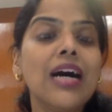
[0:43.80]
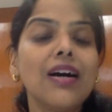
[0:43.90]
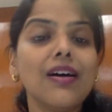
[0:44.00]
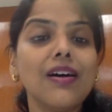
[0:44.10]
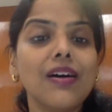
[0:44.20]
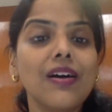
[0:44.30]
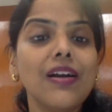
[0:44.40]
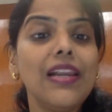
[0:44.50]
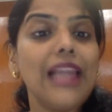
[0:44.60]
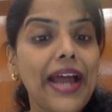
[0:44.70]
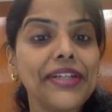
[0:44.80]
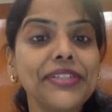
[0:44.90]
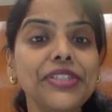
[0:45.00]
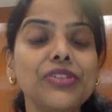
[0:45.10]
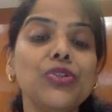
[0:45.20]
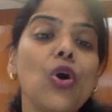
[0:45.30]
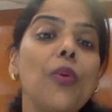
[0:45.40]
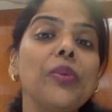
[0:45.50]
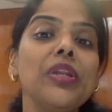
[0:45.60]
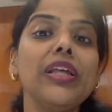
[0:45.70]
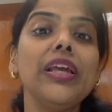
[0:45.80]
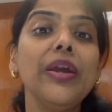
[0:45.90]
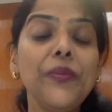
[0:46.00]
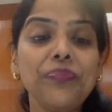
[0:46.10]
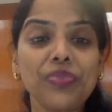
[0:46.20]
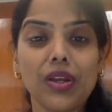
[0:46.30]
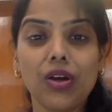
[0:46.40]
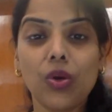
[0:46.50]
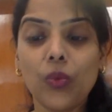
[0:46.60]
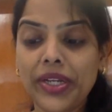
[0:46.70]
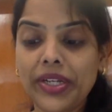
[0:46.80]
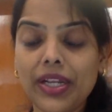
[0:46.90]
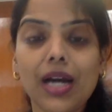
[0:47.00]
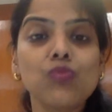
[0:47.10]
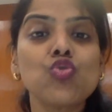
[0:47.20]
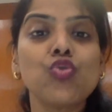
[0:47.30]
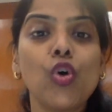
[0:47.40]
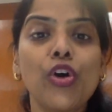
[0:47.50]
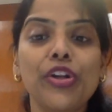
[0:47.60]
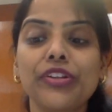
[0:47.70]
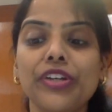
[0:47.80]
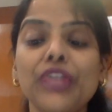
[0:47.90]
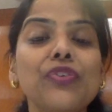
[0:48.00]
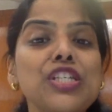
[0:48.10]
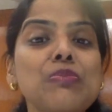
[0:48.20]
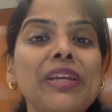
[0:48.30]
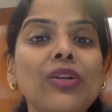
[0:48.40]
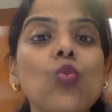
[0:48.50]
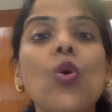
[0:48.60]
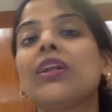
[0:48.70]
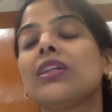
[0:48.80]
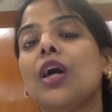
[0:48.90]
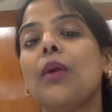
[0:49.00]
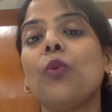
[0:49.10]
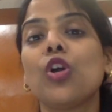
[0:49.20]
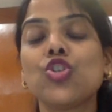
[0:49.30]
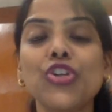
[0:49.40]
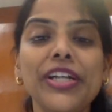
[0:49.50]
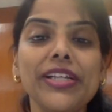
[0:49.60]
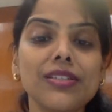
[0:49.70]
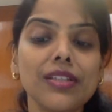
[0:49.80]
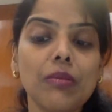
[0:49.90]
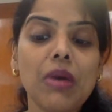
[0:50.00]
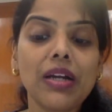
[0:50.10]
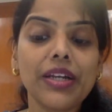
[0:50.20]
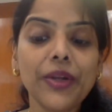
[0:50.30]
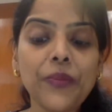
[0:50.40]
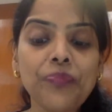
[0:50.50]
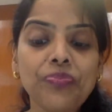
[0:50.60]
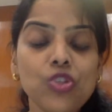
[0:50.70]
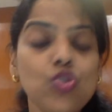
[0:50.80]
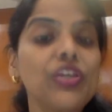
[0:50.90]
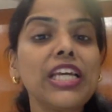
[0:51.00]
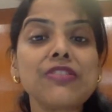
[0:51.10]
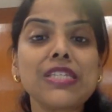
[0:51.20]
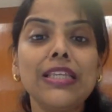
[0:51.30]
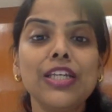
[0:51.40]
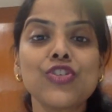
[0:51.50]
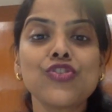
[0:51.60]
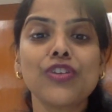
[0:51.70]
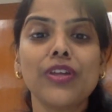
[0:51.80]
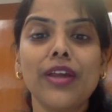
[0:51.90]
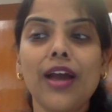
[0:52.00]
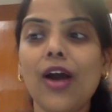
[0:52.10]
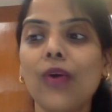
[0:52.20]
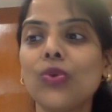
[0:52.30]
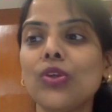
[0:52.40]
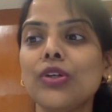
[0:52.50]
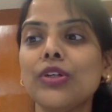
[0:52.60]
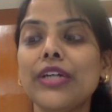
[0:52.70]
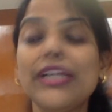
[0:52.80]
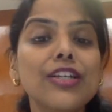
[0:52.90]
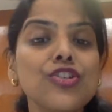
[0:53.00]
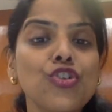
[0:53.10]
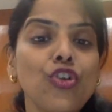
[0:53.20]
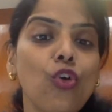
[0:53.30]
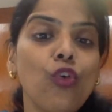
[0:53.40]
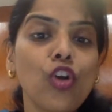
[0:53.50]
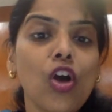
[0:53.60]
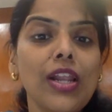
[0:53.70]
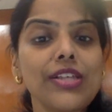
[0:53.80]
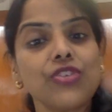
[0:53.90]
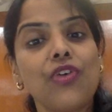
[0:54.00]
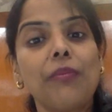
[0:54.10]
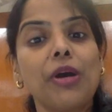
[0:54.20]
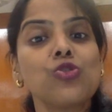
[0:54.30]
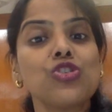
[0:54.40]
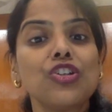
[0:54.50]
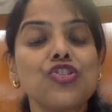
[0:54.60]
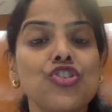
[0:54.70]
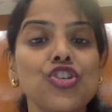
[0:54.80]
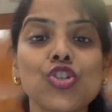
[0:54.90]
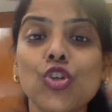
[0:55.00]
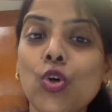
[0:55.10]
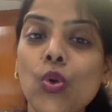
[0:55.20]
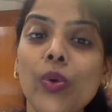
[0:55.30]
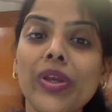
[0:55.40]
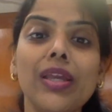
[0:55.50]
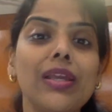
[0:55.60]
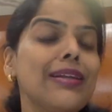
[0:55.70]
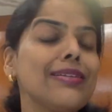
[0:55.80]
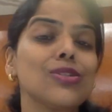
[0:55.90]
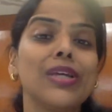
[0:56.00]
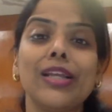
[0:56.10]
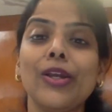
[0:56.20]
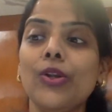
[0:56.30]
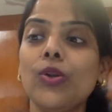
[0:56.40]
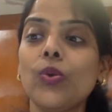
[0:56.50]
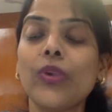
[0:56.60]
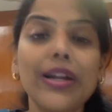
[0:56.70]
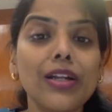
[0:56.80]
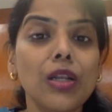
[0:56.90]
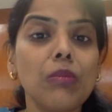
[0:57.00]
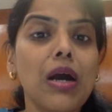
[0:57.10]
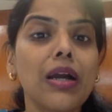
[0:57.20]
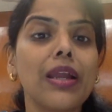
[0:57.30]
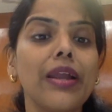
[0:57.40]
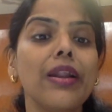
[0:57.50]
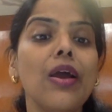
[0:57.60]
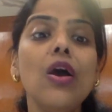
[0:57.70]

land normally when it comes for the investment. What are the opportunities in the market? So we have seen yesterday how the industry overall as a farmhouse industry is growing. It is getting into rental market.